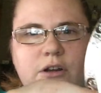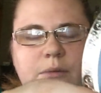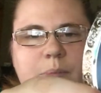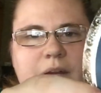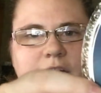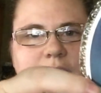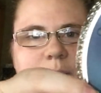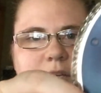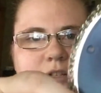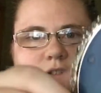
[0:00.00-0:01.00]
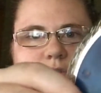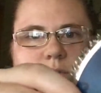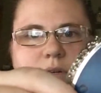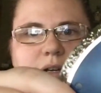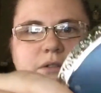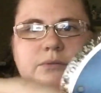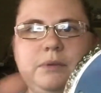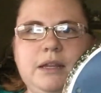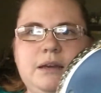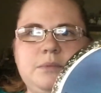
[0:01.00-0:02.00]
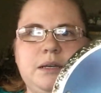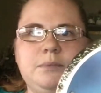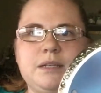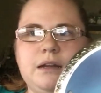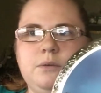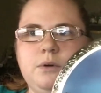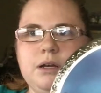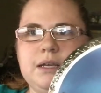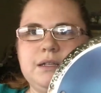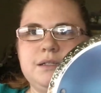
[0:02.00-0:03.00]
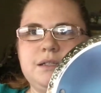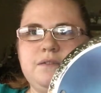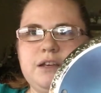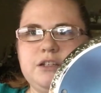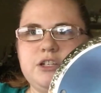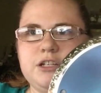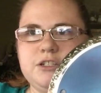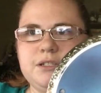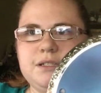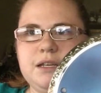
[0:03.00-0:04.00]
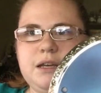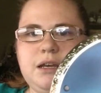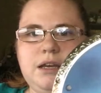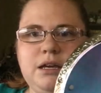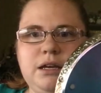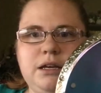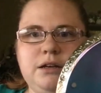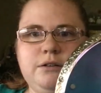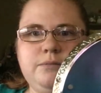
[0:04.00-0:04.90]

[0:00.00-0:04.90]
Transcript: a better image, sort of. My laptop's kind of wonky. Let's see if I can change this. Here.